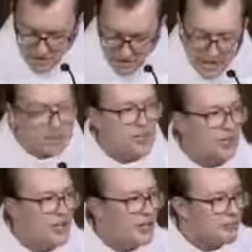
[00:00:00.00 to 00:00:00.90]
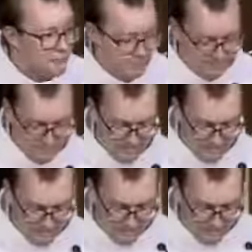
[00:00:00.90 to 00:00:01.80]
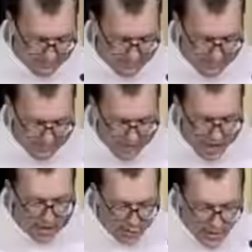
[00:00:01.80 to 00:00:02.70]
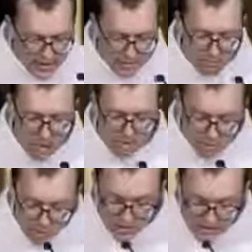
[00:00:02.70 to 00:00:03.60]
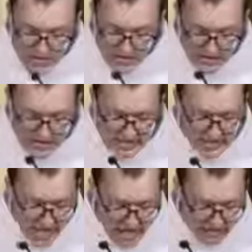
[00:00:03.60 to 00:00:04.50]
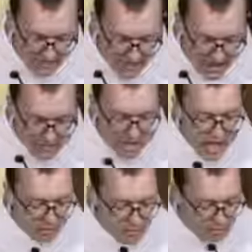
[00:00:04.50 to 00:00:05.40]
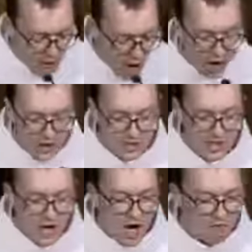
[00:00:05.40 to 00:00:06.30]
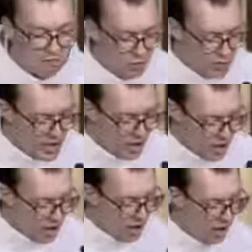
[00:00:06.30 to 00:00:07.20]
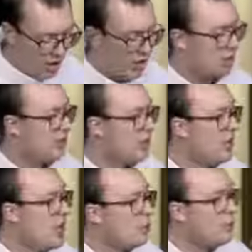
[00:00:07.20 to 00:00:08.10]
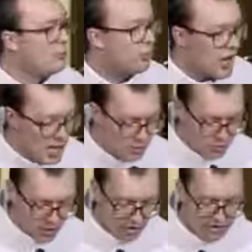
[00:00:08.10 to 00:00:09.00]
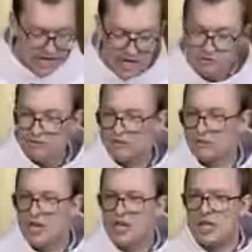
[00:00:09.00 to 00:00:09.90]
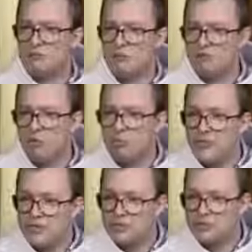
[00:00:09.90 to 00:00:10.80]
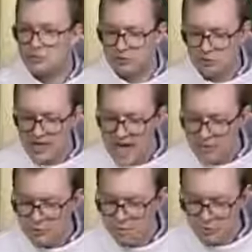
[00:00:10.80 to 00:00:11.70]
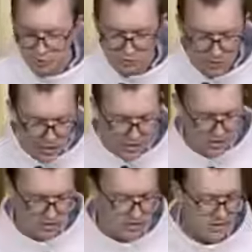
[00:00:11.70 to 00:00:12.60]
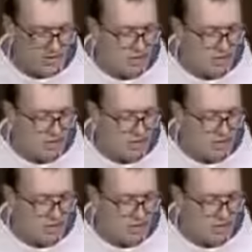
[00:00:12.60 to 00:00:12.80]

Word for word: It's a rhythm. The rhythm pulsates inside of us, it becomes part of who we are. We pray when we're thankful, like before meals or when we gather with old friends.